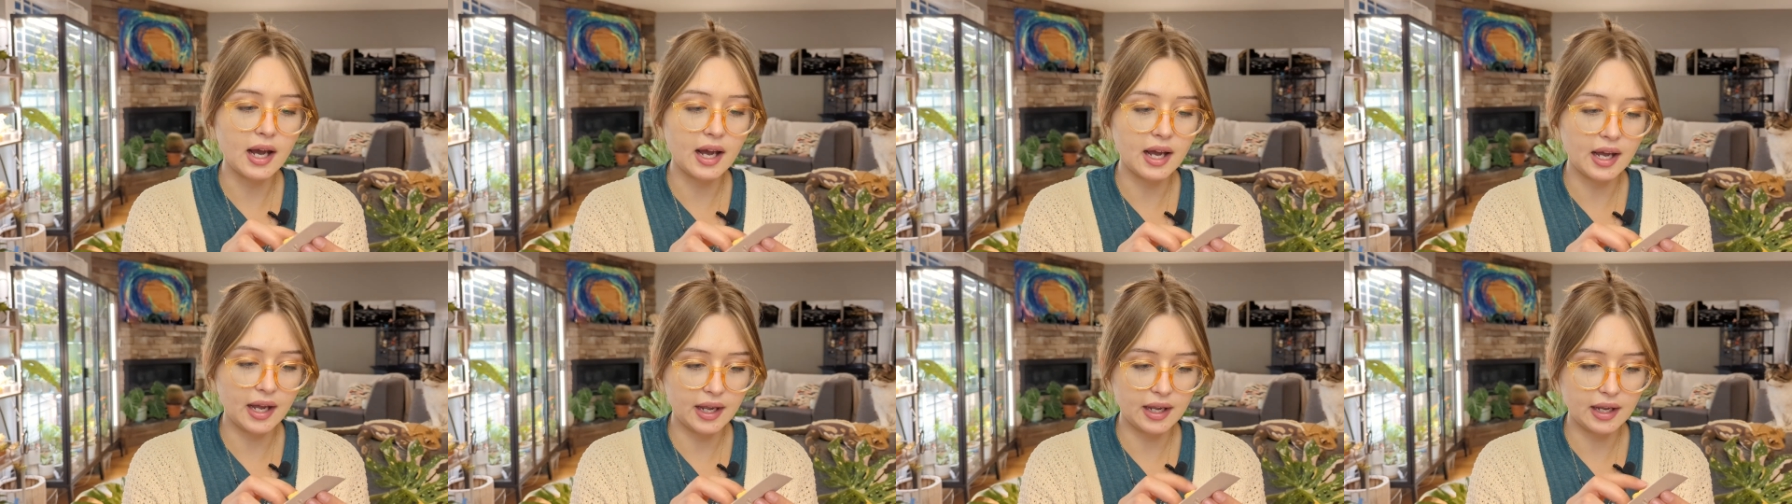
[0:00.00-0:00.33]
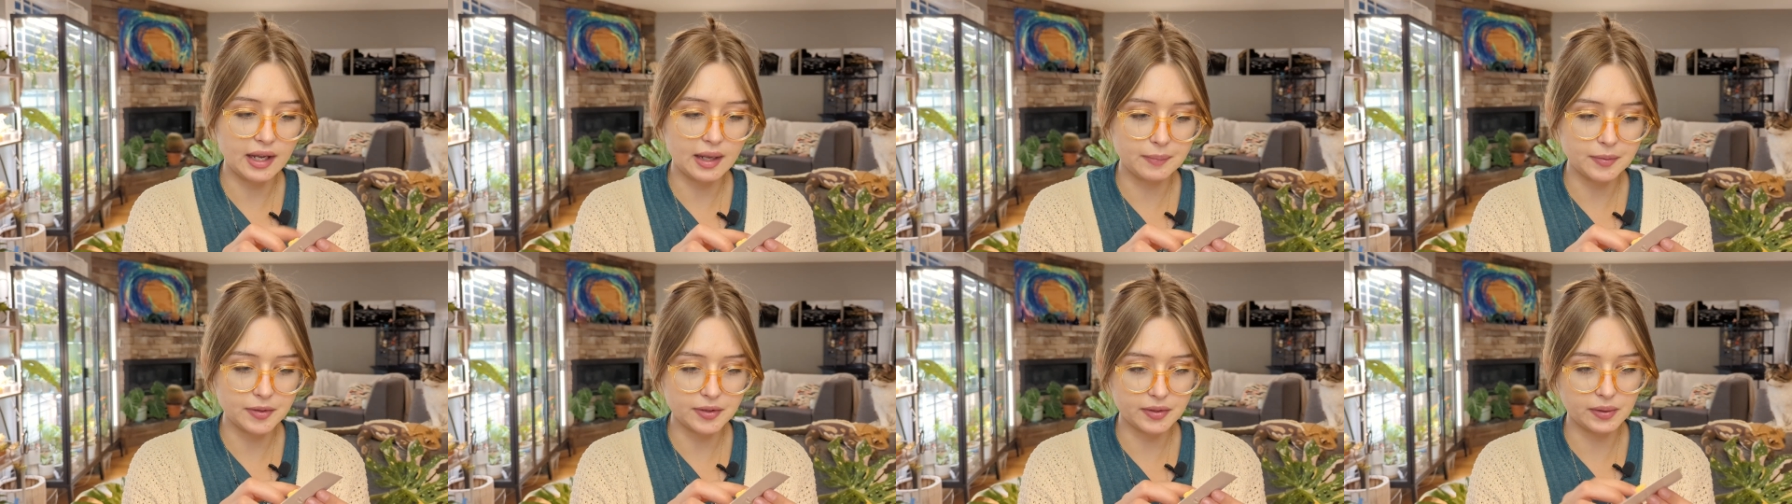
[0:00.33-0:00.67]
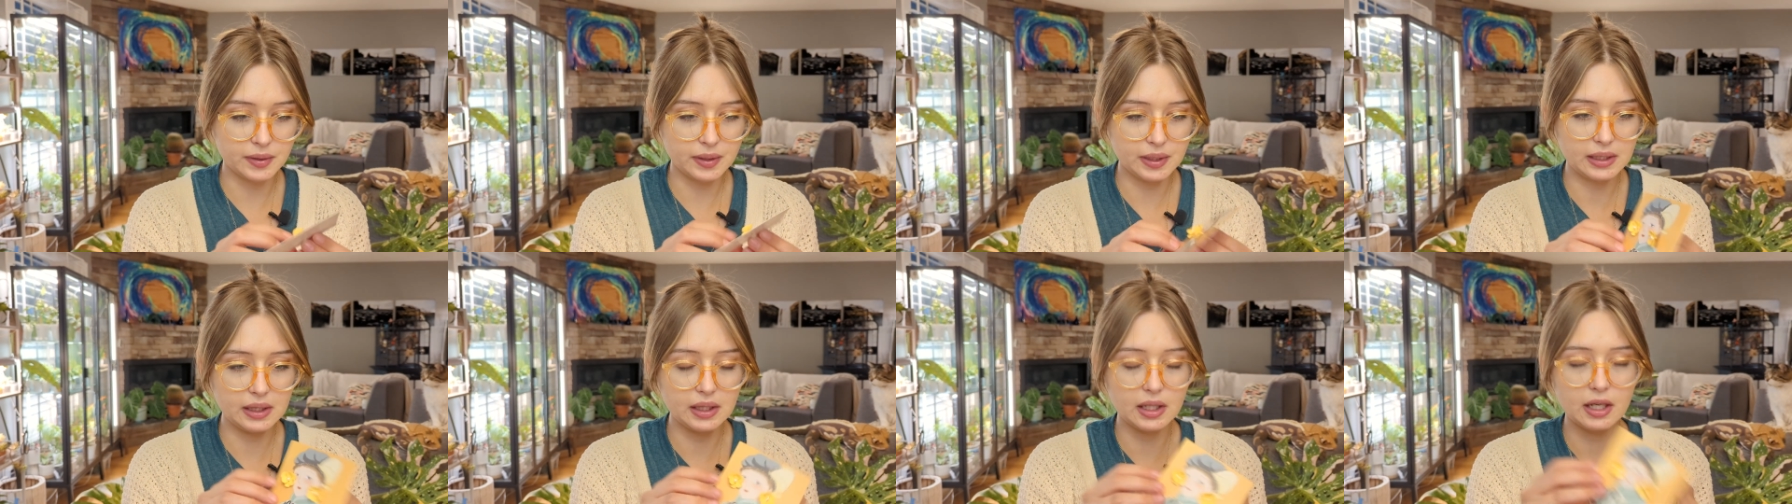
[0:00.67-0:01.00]
I
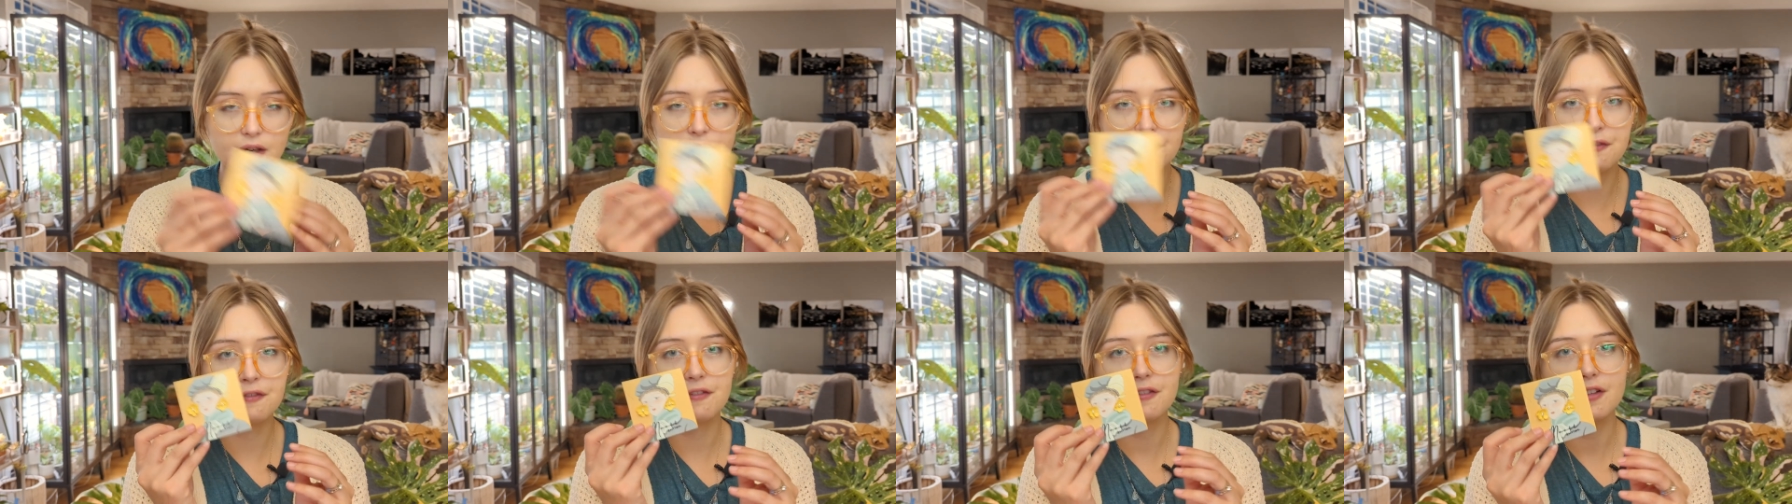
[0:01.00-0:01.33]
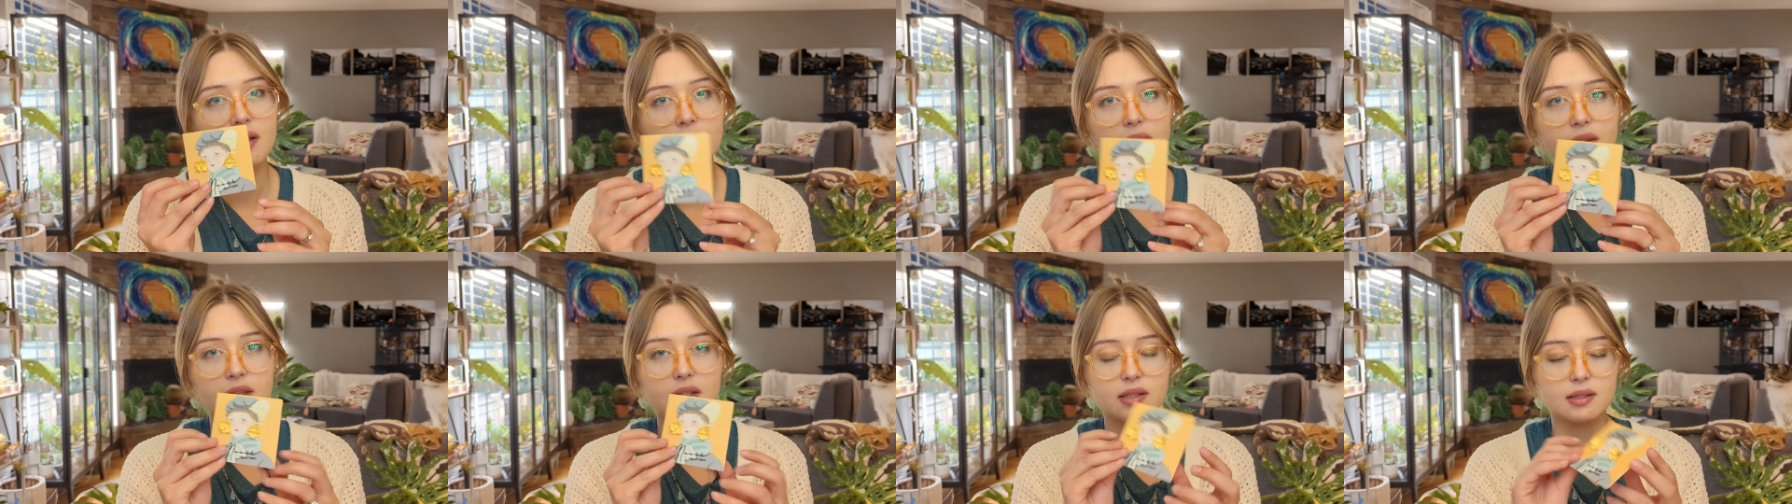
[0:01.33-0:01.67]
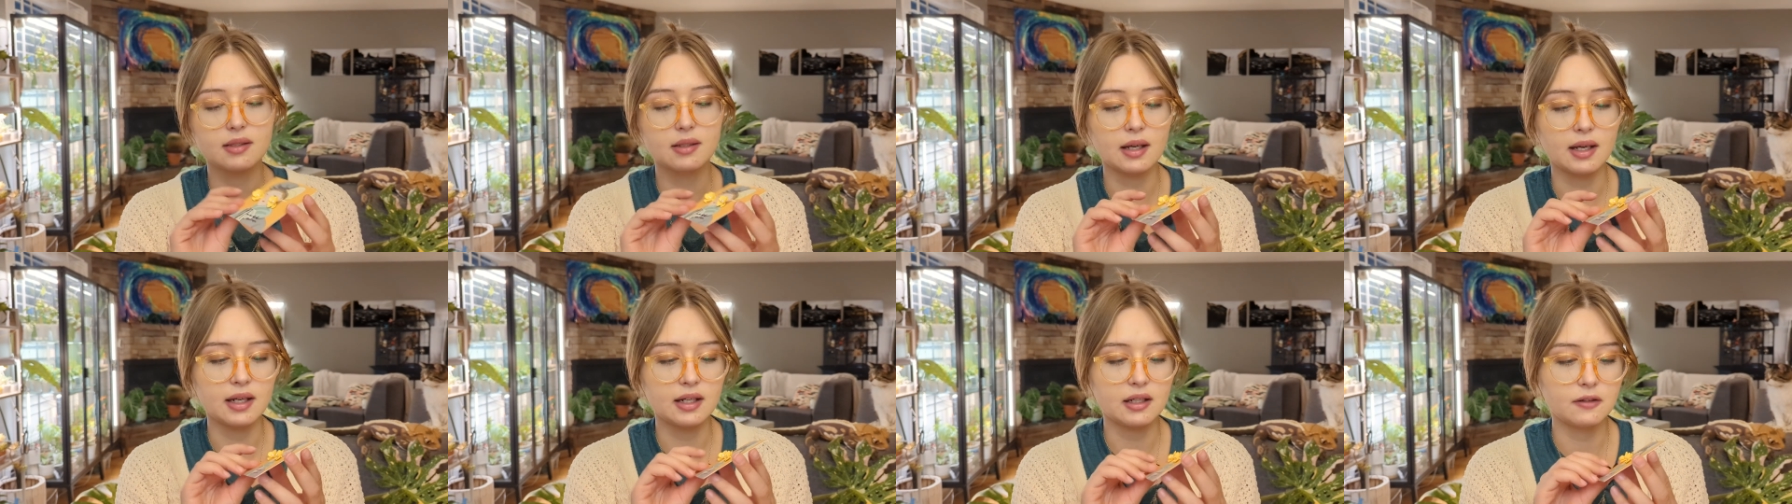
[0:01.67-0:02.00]
absolutely love
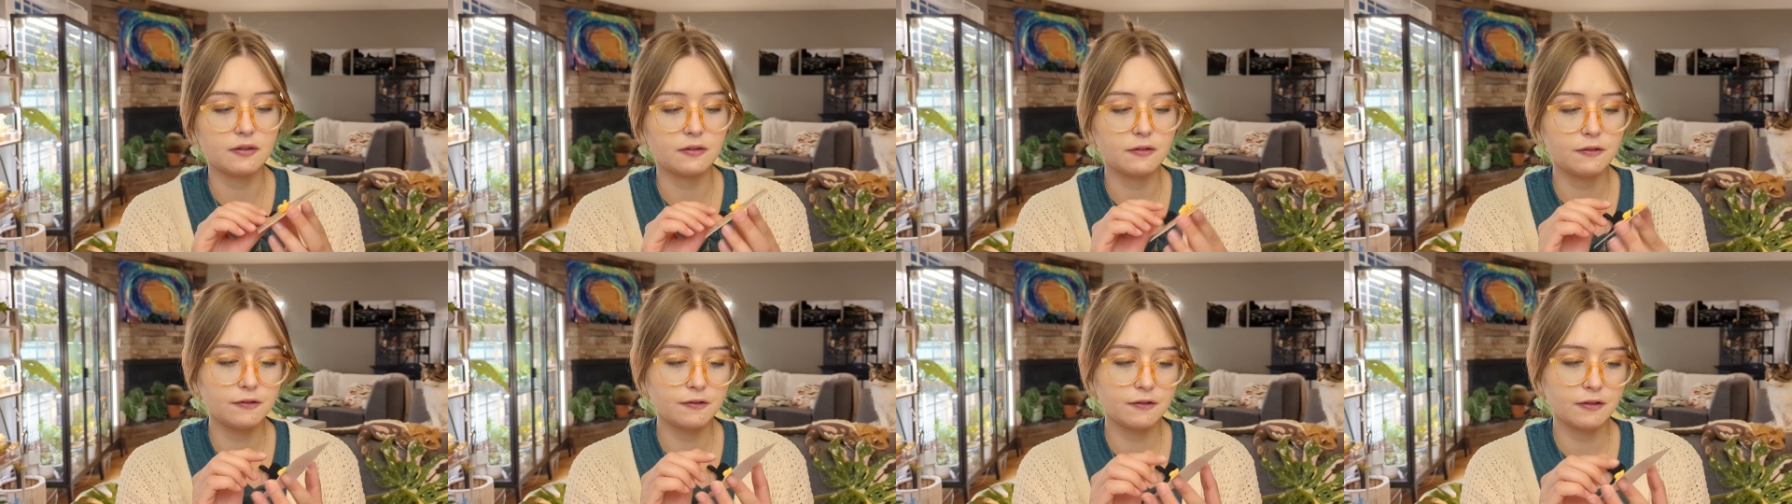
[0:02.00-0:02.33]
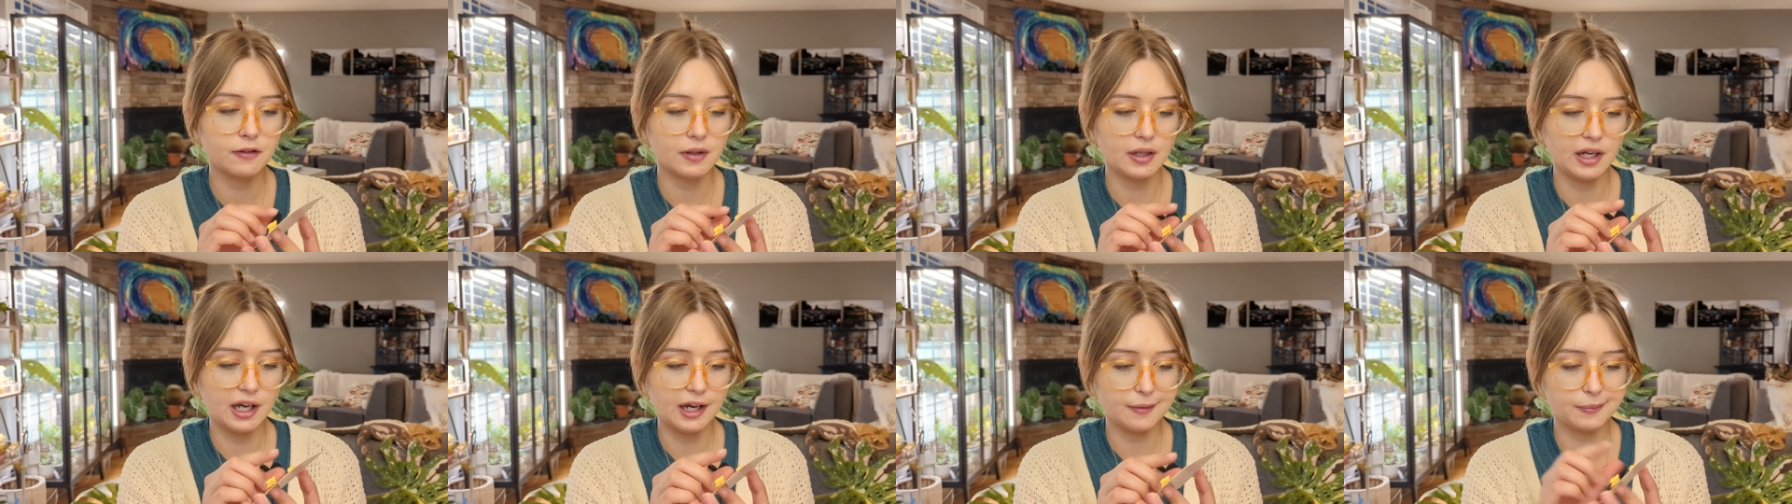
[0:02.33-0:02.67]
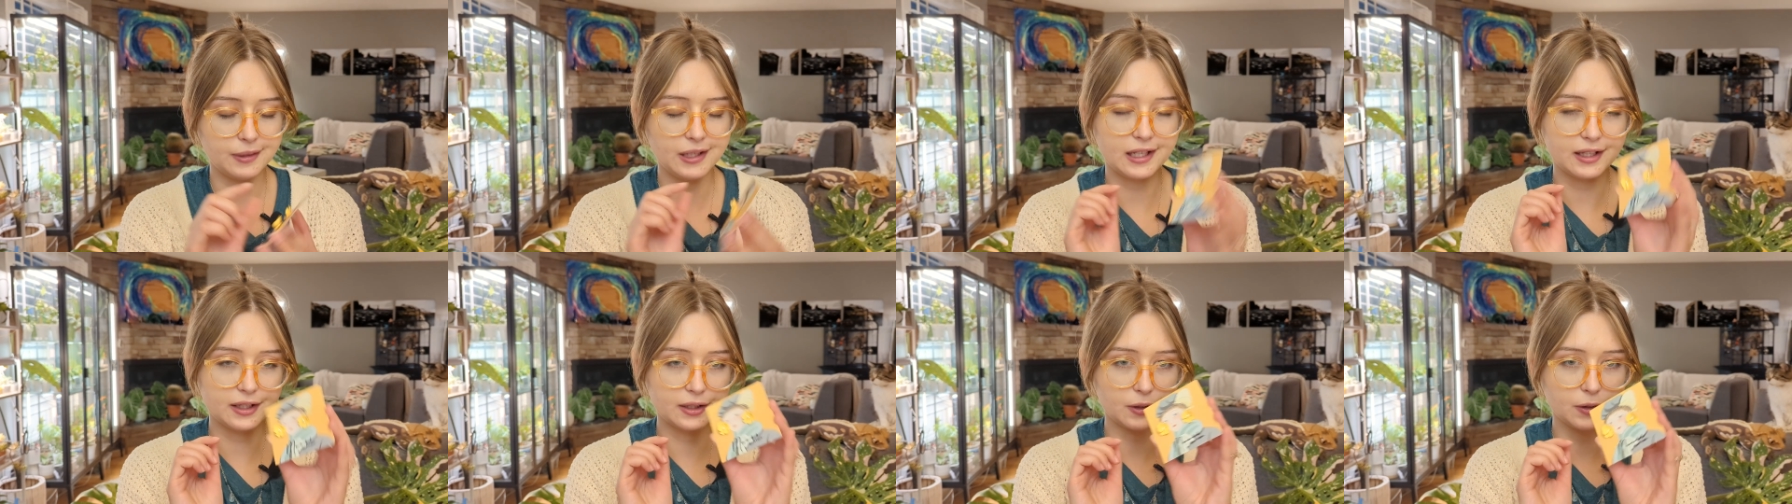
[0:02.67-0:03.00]
this kind of
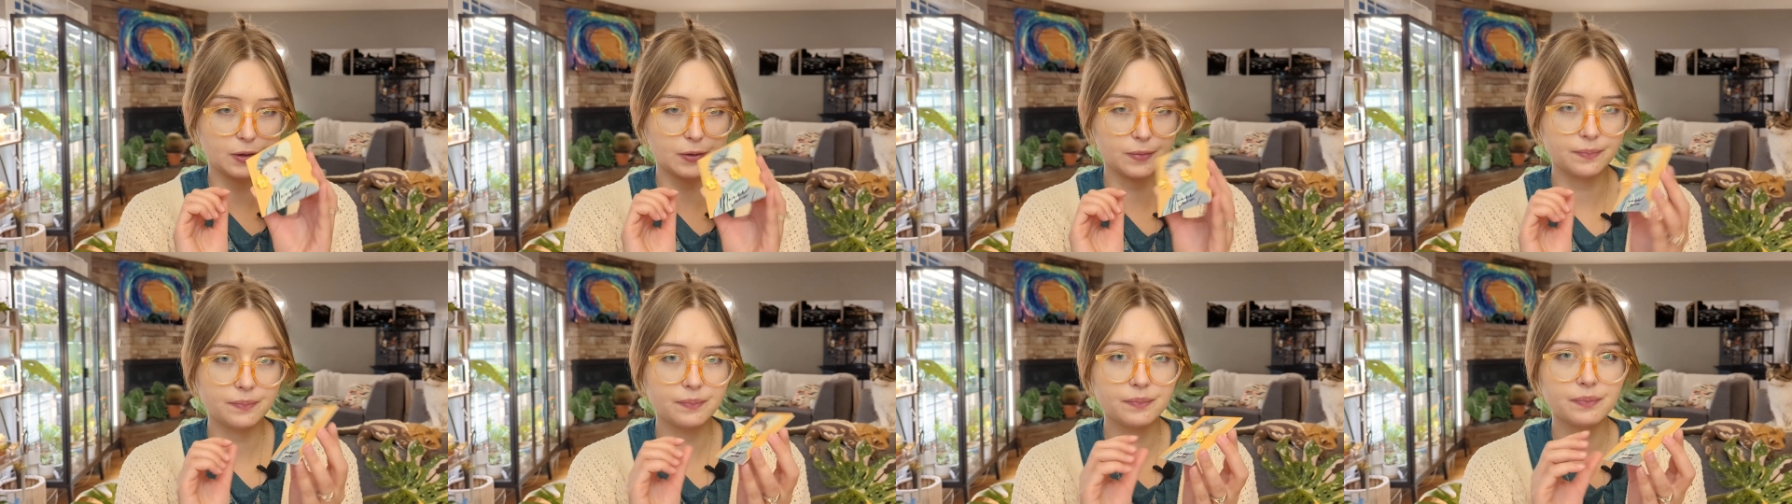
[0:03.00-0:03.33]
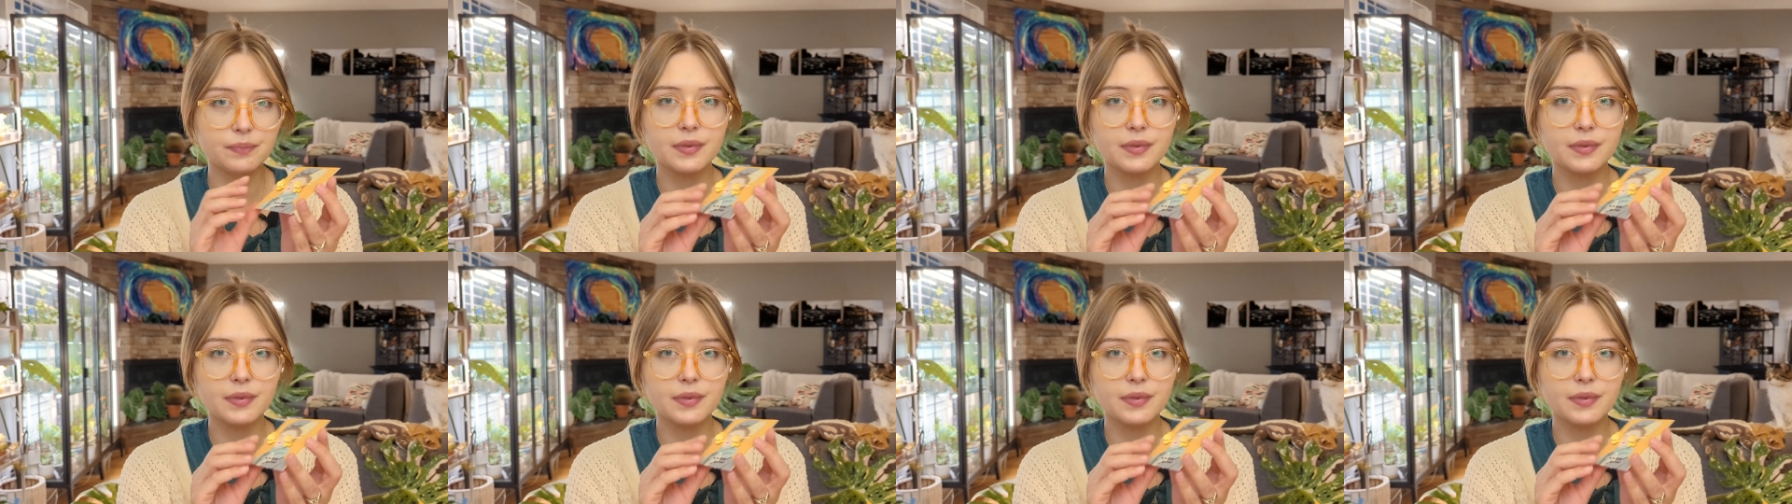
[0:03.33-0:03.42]
um, yellow